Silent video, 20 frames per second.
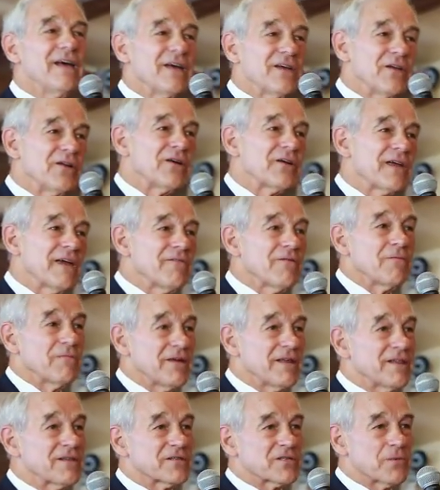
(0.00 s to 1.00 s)
giving
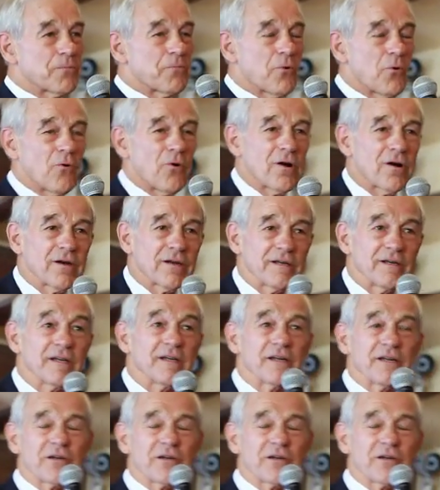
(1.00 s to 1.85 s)
me the support and the